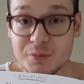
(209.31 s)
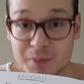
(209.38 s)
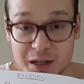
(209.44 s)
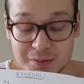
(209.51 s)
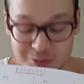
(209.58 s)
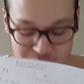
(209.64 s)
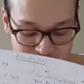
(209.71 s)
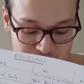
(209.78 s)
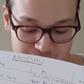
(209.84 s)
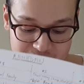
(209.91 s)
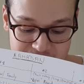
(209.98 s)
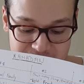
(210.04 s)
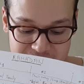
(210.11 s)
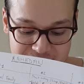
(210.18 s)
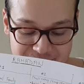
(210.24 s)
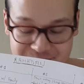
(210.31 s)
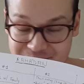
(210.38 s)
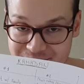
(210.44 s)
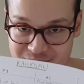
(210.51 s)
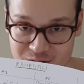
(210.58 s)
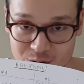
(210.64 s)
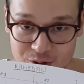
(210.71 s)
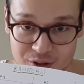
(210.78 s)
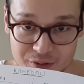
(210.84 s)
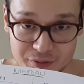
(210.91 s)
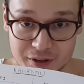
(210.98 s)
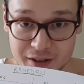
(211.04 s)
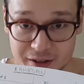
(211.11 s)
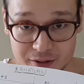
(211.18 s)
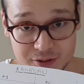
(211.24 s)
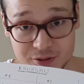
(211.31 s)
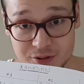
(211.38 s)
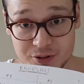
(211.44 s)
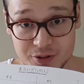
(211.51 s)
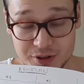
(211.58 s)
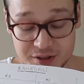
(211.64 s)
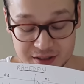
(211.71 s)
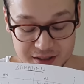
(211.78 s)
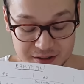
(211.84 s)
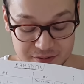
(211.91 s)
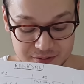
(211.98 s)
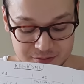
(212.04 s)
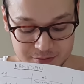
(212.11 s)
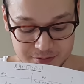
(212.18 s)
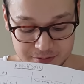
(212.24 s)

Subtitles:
your mom cooked that day, or your father or yourself.